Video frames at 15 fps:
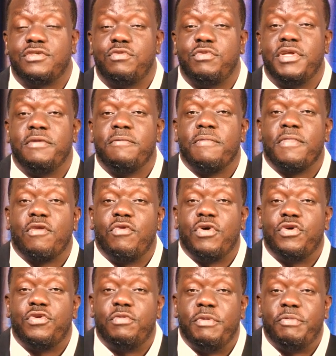So we, we're
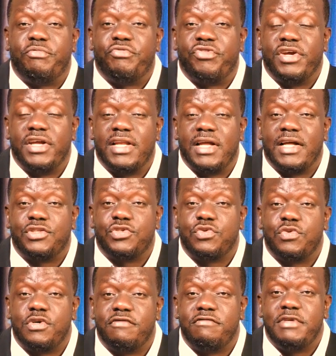going to be praying at
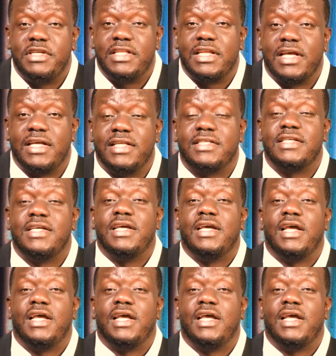12 midnight,